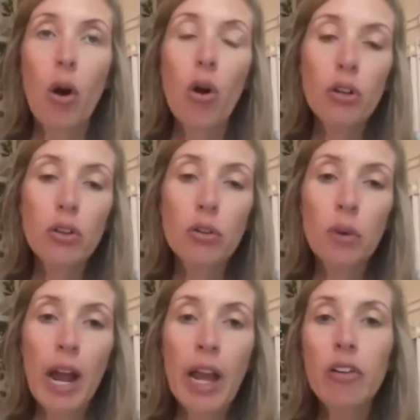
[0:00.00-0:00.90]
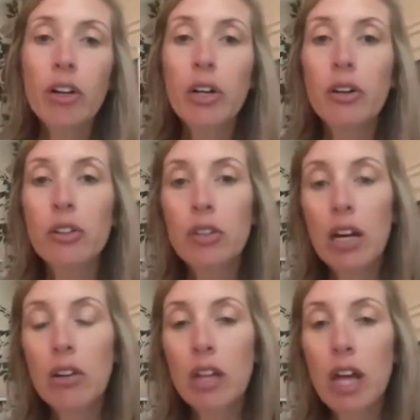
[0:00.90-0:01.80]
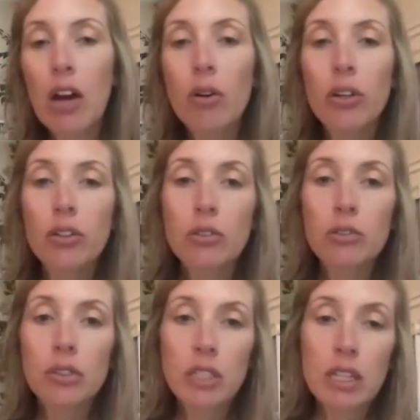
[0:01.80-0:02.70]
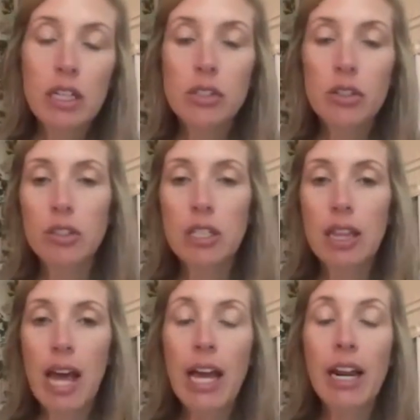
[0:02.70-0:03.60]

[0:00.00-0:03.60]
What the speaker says: Oh, you were angry, or you yelled a lot, or you did this, or you did that.